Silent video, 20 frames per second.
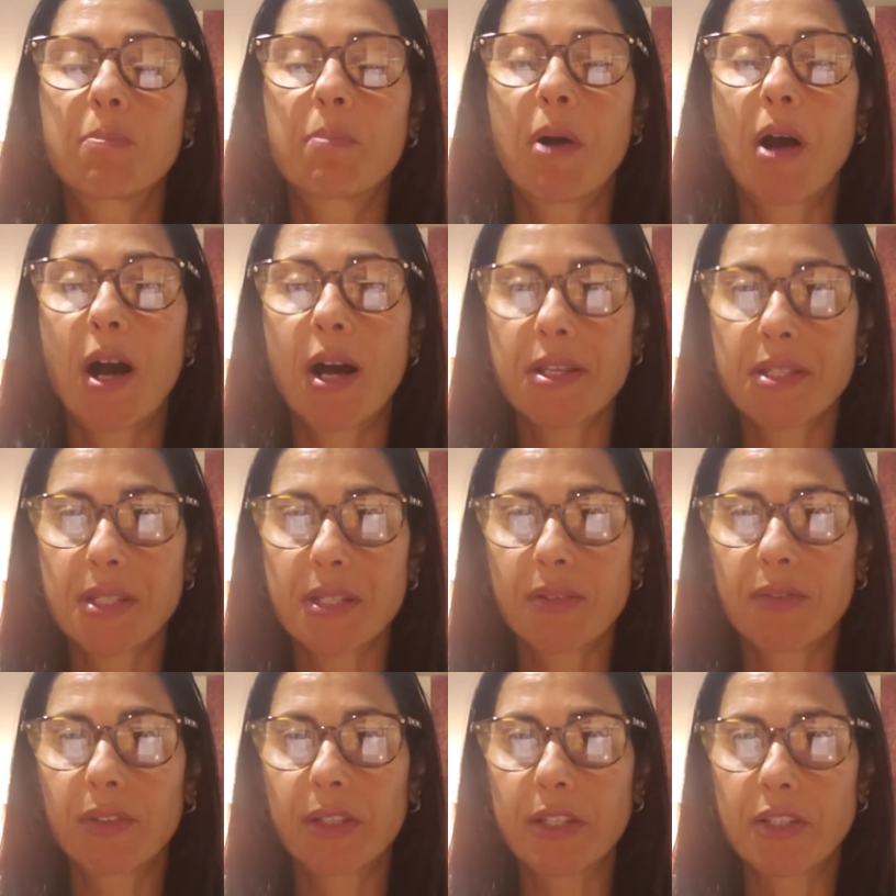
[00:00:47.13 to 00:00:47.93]

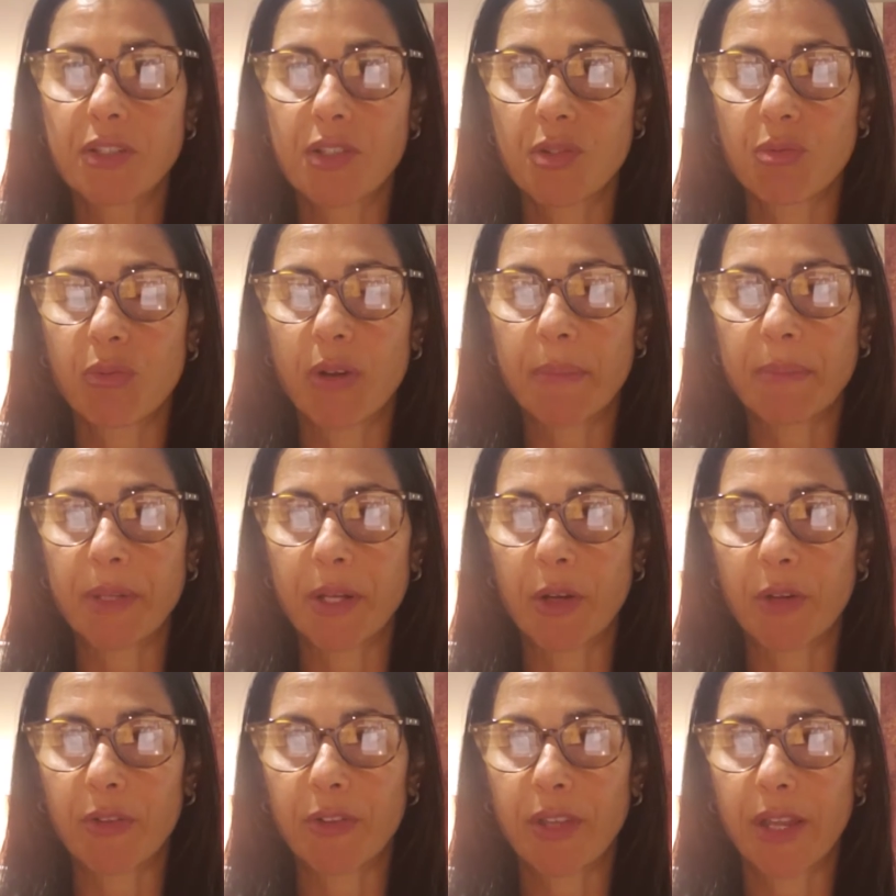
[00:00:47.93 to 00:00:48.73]
positively disrupt
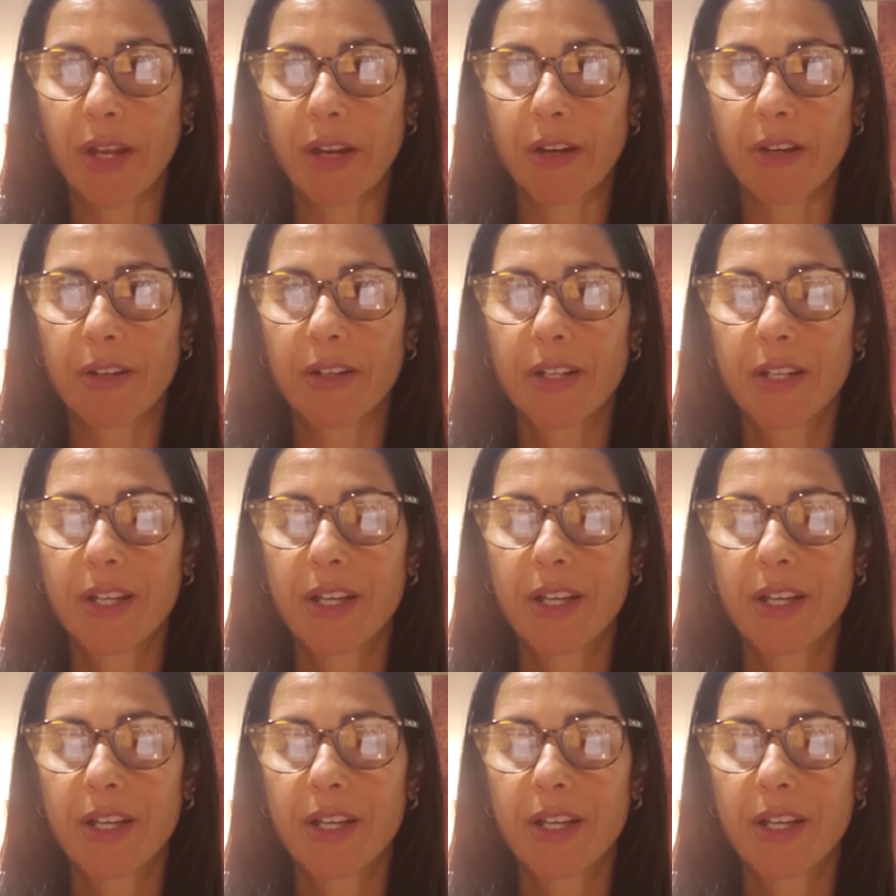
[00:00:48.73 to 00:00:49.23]
healthcare.